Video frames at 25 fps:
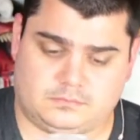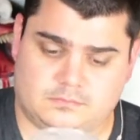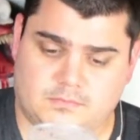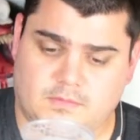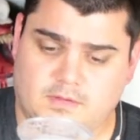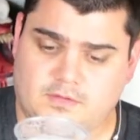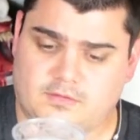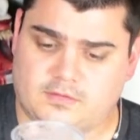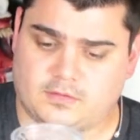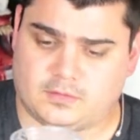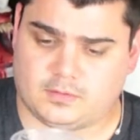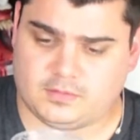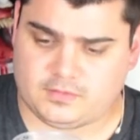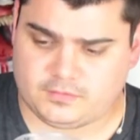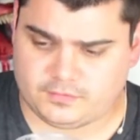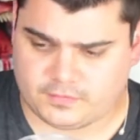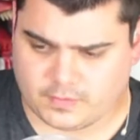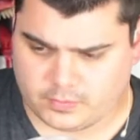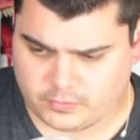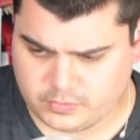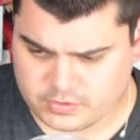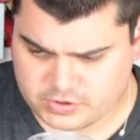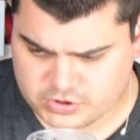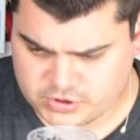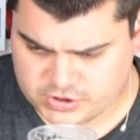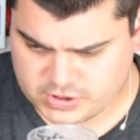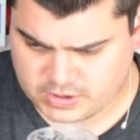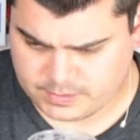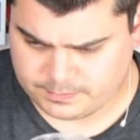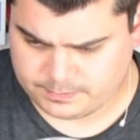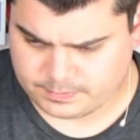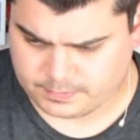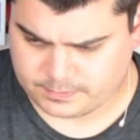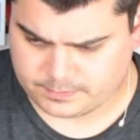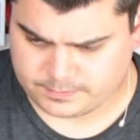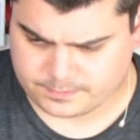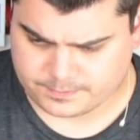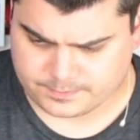And so it's very
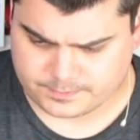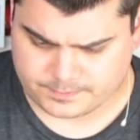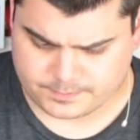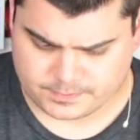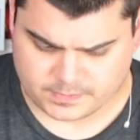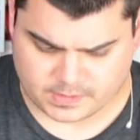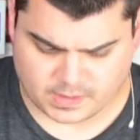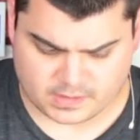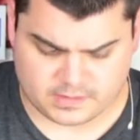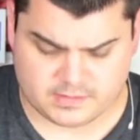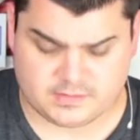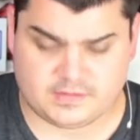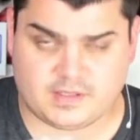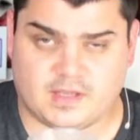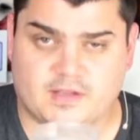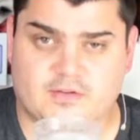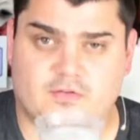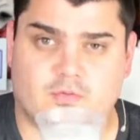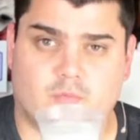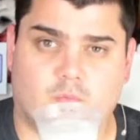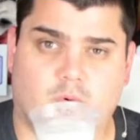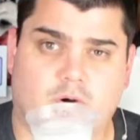cheap. And it has